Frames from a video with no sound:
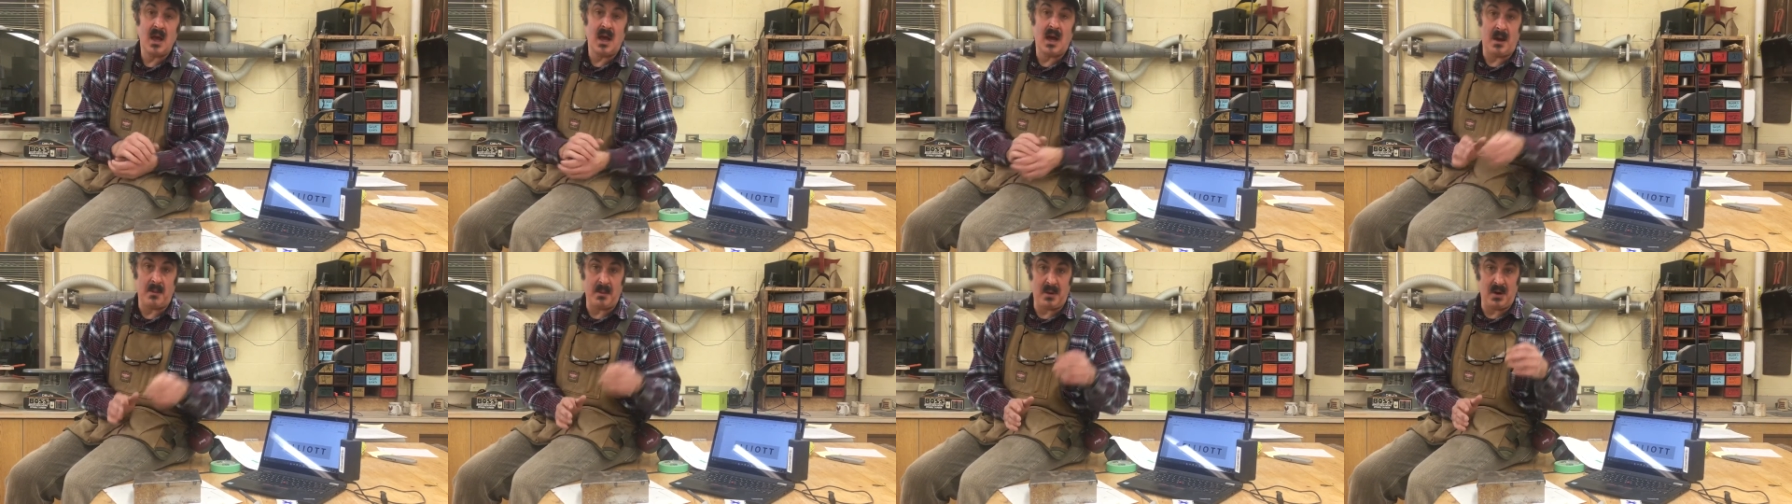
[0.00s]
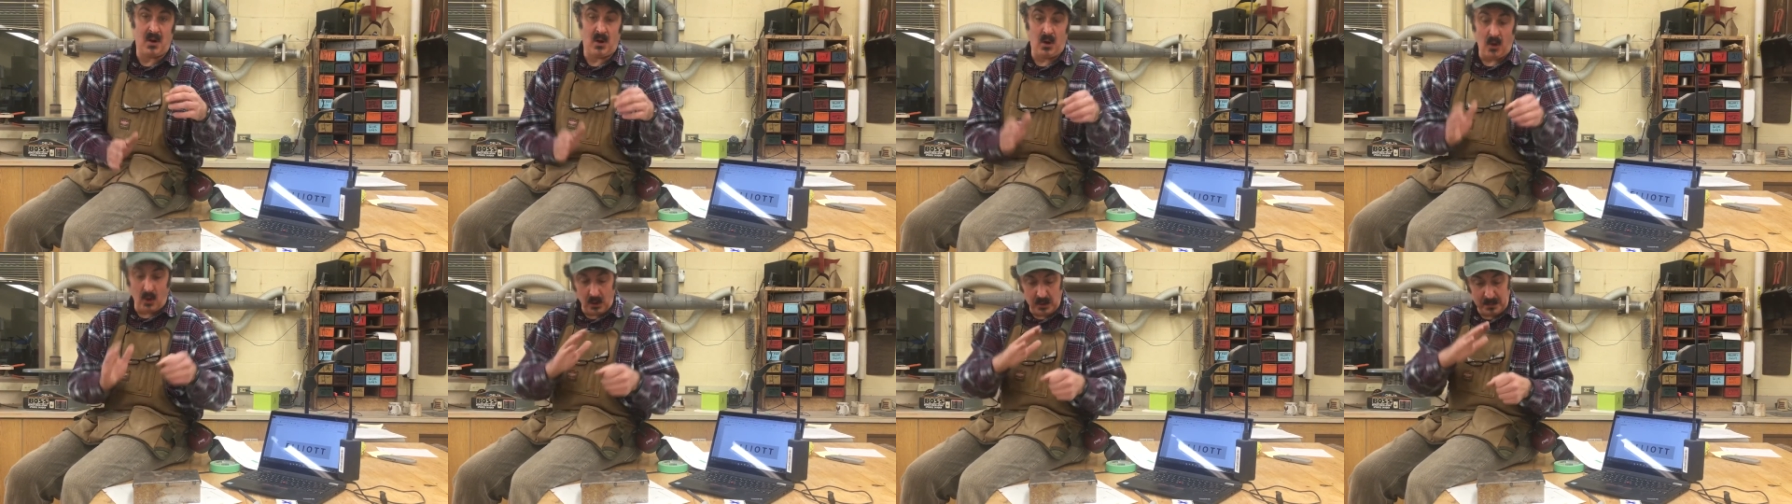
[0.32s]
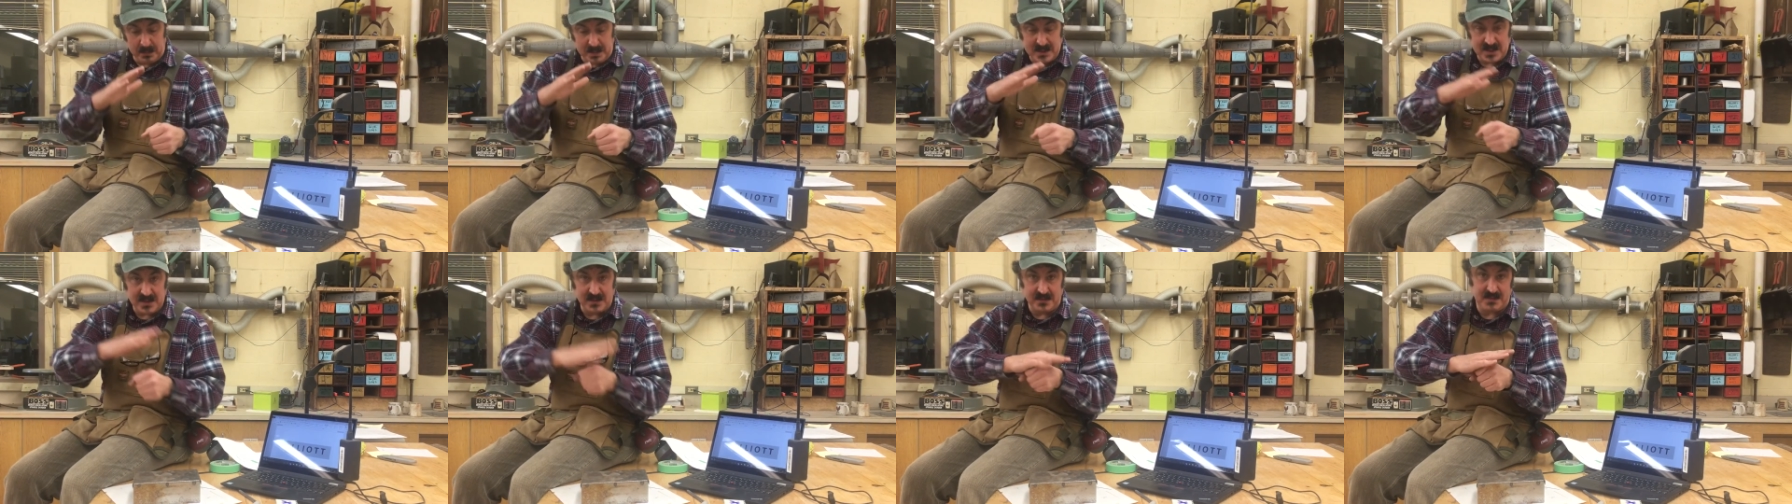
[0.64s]
I'm gonna
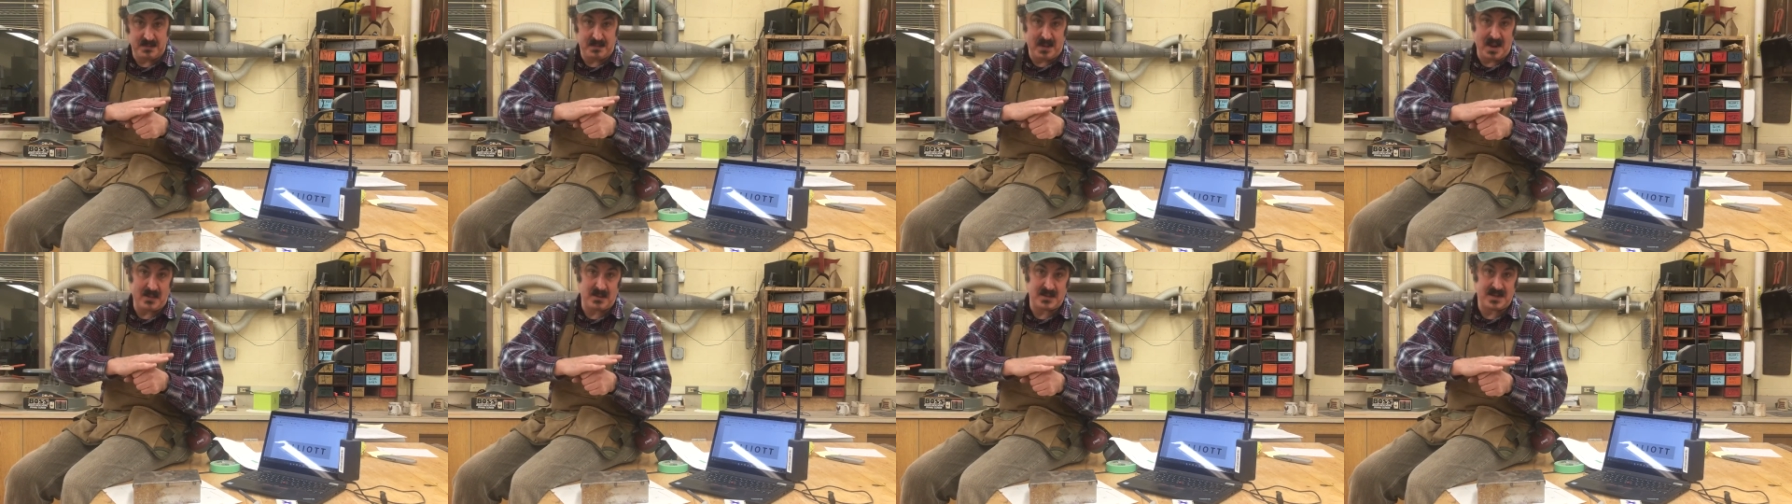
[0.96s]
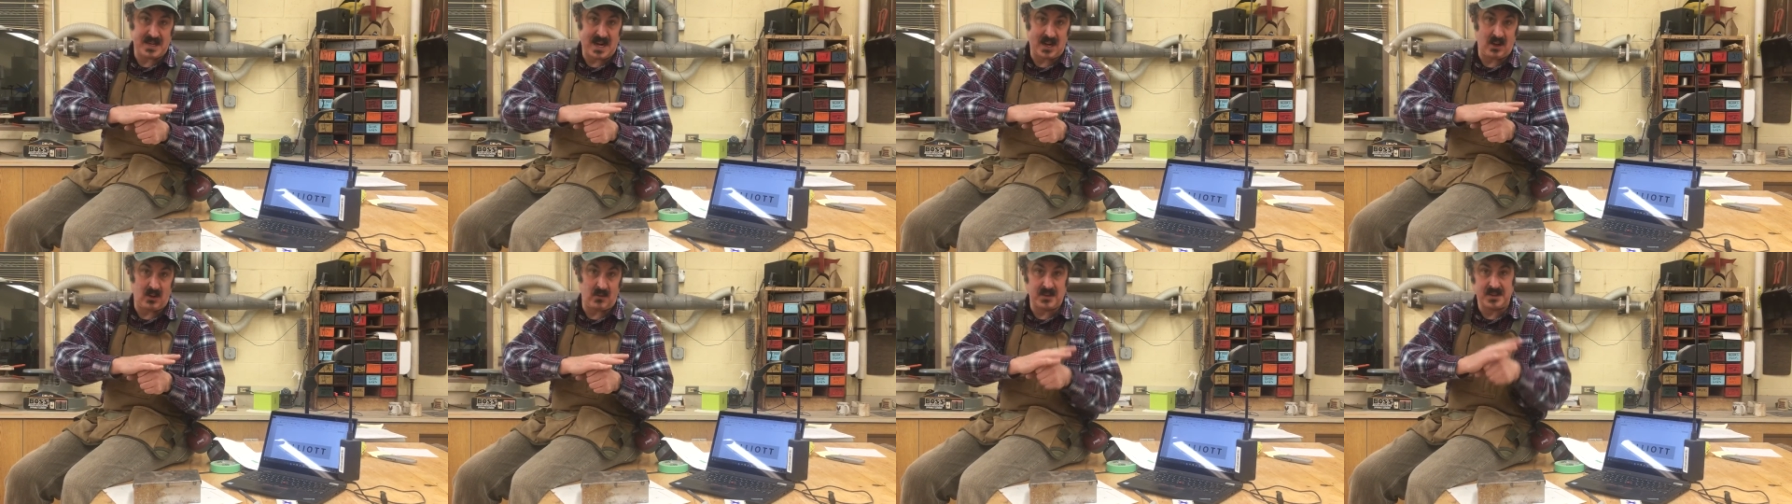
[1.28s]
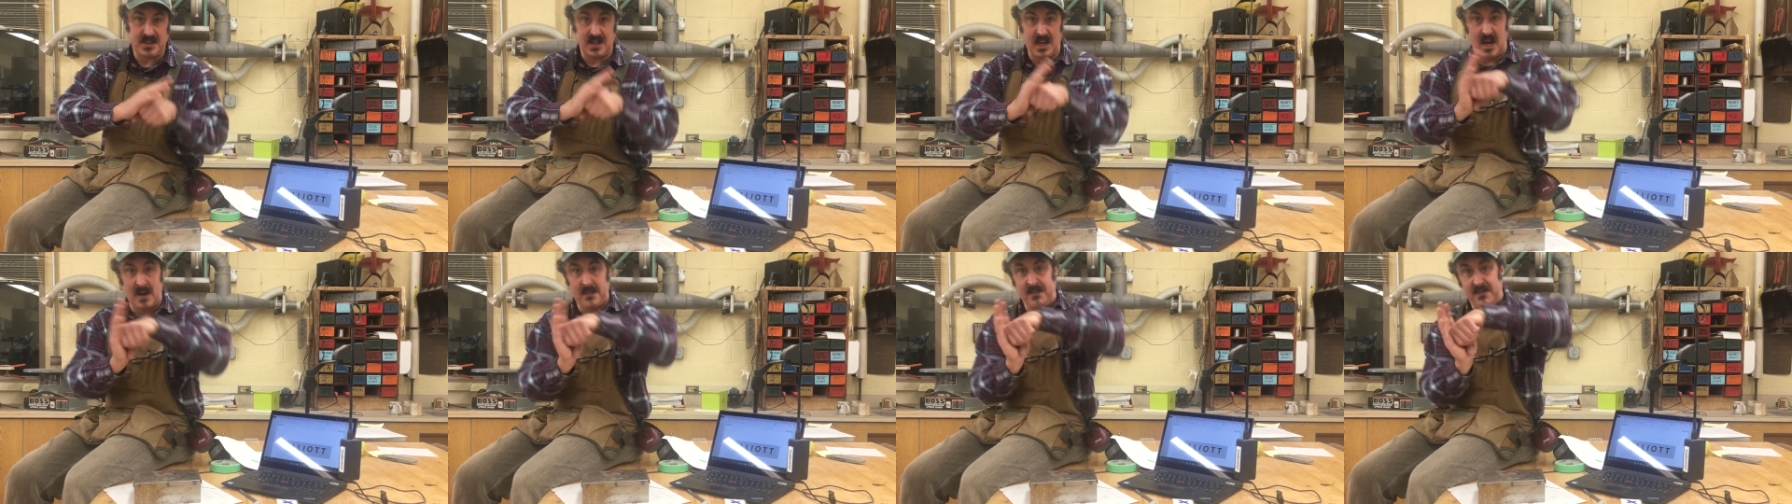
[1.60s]
hold a piece of paper towel over
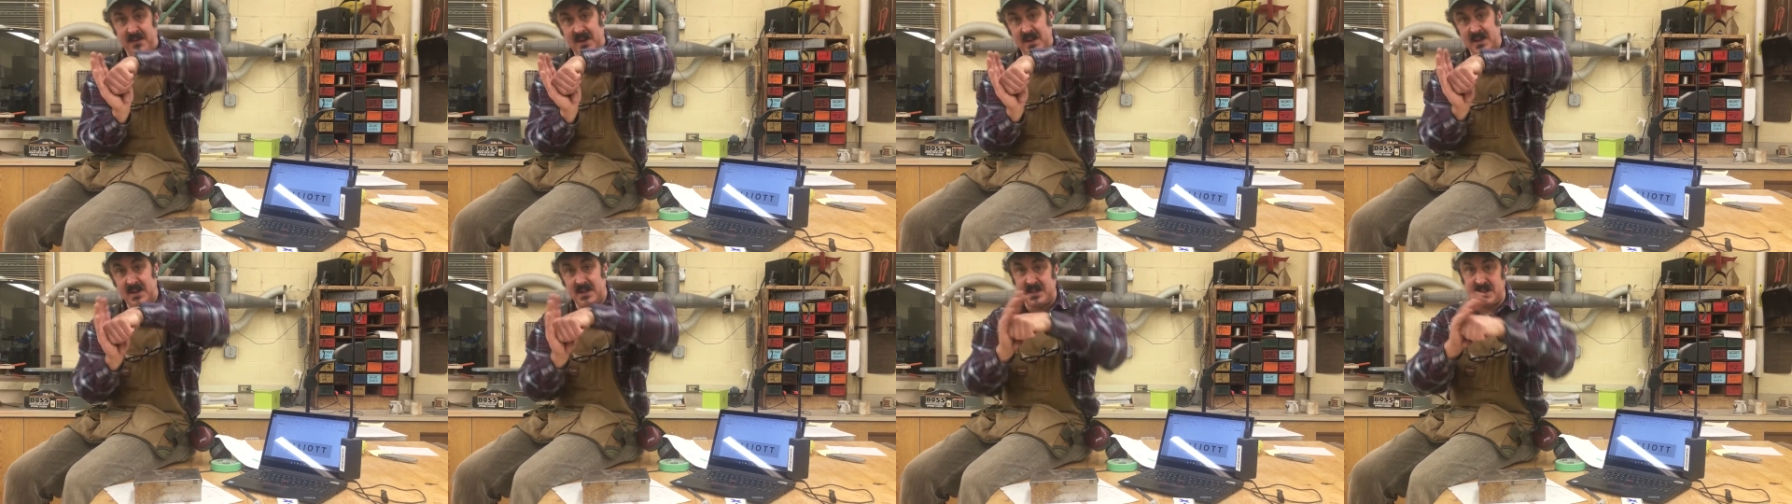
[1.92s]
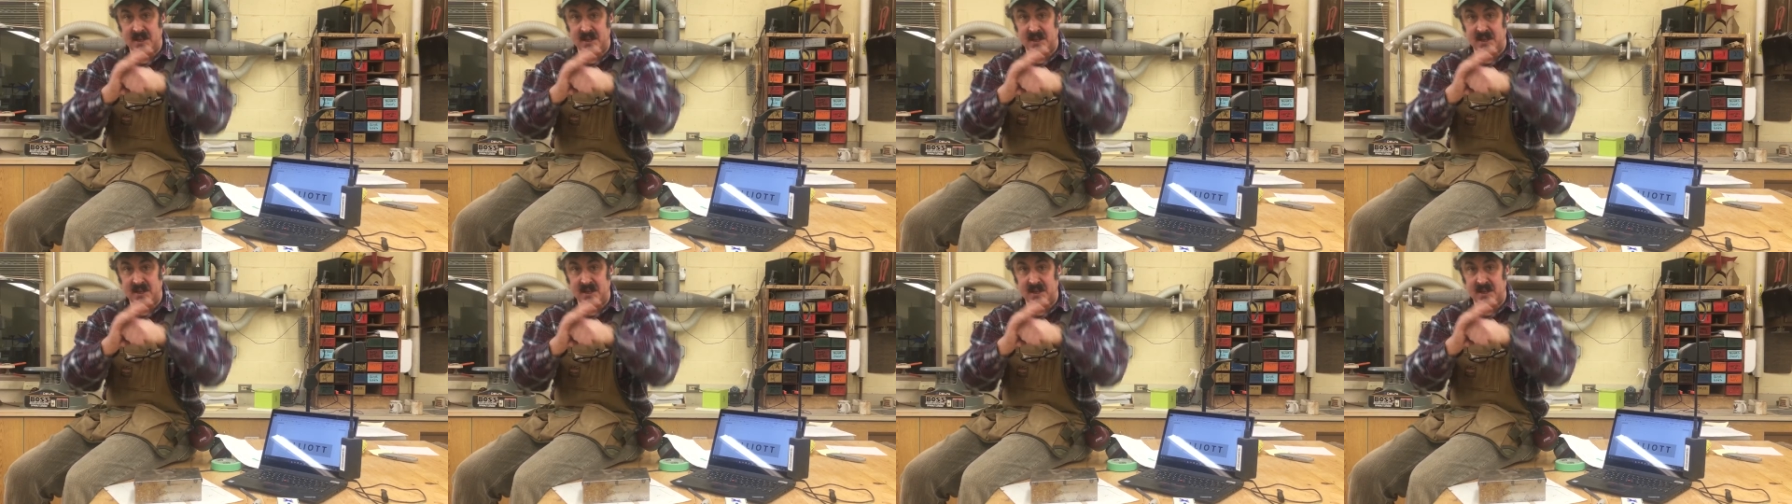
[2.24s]
top of it,